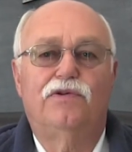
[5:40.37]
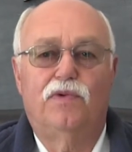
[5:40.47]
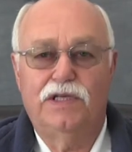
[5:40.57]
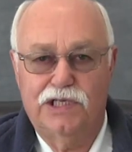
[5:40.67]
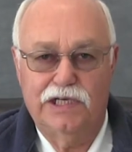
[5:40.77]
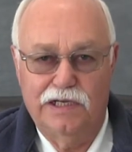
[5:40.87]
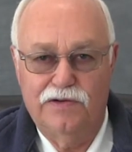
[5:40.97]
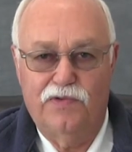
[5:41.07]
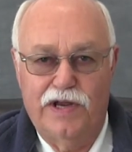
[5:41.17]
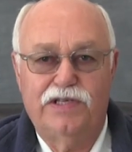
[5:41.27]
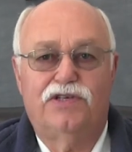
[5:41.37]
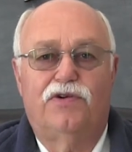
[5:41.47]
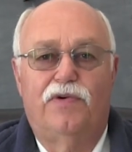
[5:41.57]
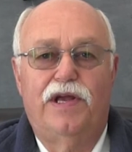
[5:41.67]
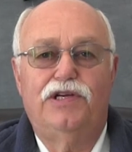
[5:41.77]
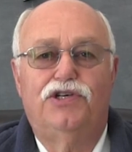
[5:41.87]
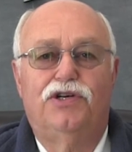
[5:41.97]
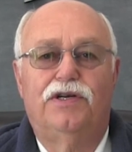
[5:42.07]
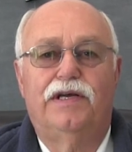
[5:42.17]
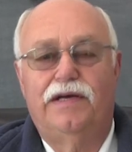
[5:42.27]
what's in
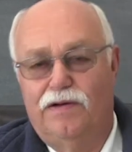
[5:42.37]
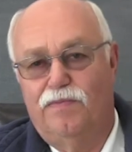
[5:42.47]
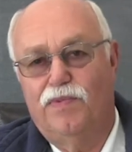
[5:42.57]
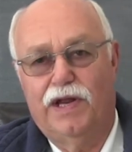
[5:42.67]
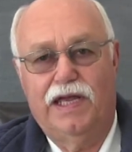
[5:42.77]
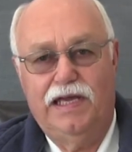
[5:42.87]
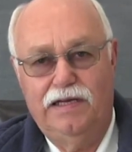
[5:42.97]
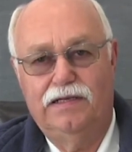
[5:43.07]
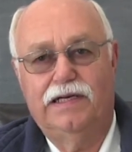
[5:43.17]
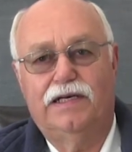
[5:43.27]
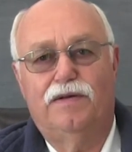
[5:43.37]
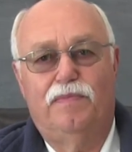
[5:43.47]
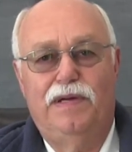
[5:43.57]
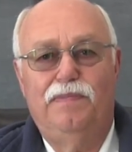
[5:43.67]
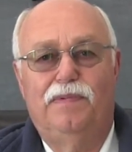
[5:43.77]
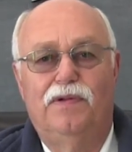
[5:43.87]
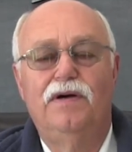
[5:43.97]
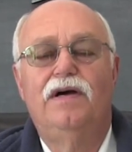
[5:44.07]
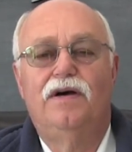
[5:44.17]
restoration to help bring healing to people.